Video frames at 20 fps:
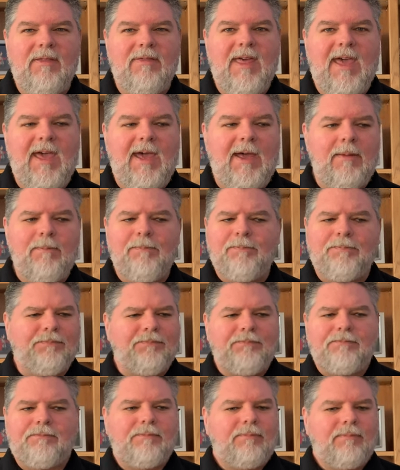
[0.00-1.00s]
that
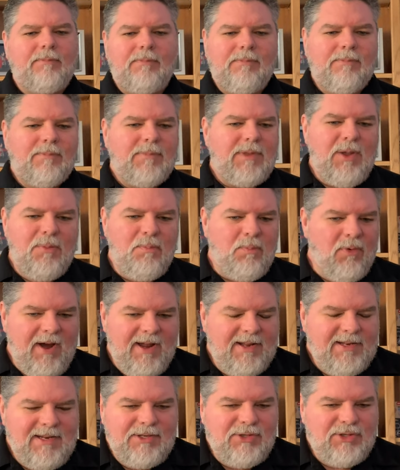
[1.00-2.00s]

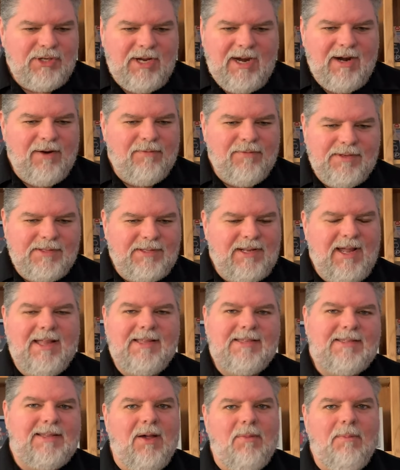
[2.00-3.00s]
Brandon Sheriff is
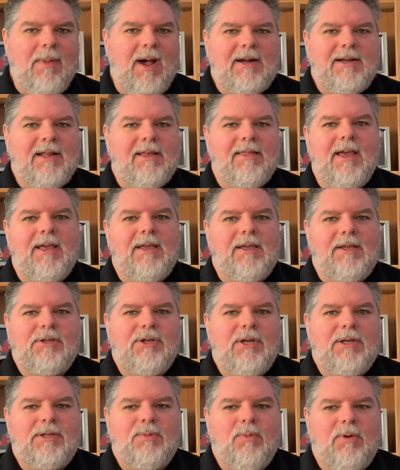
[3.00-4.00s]
not somebody that you
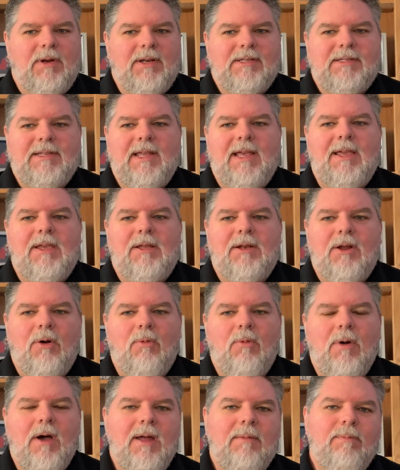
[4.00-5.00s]
just want to say, you know
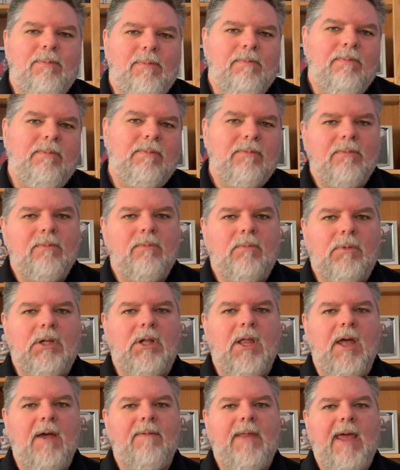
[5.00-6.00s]
what,
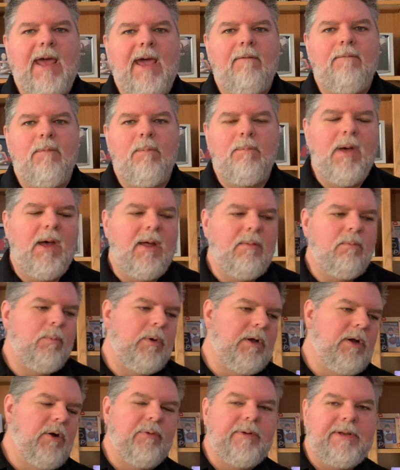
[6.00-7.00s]
love to have him, but
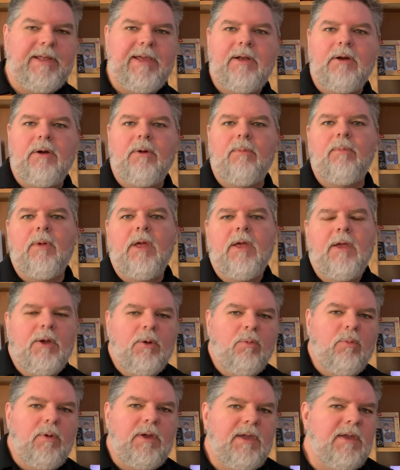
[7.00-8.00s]
we don't need him.
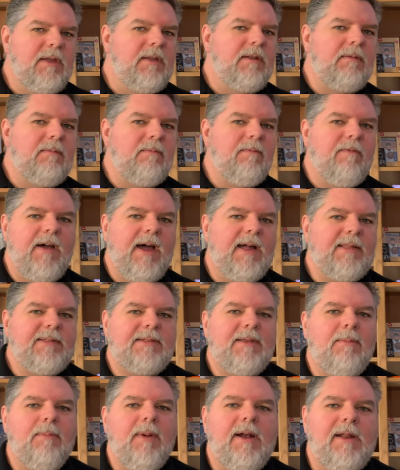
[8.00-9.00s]
We can find
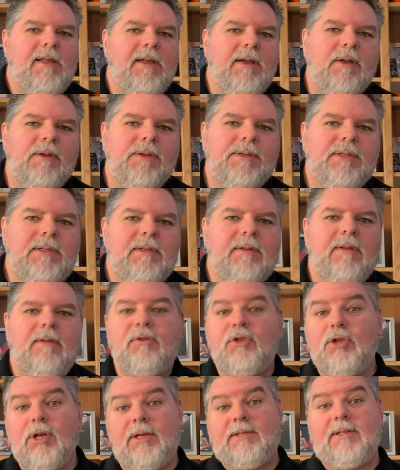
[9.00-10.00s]
somebody else
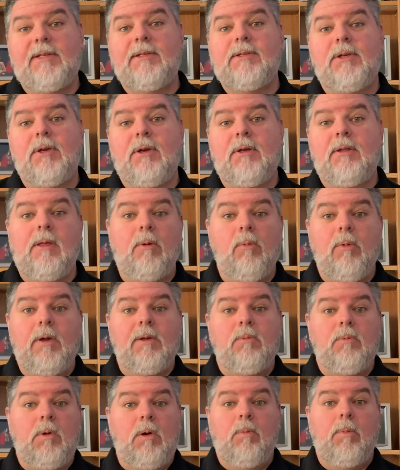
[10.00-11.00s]
just as good that we
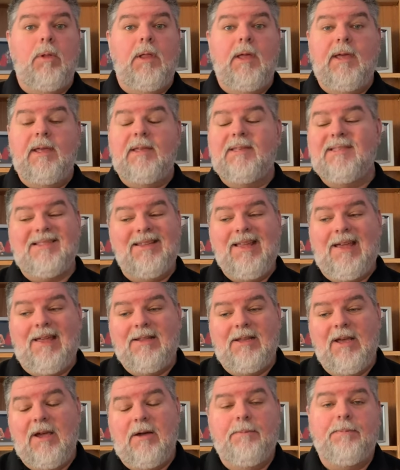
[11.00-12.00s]
can replace.
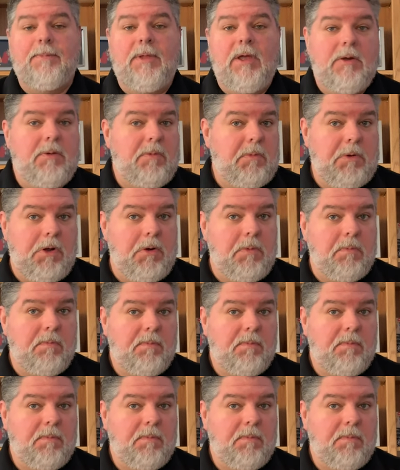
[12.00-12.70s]
No.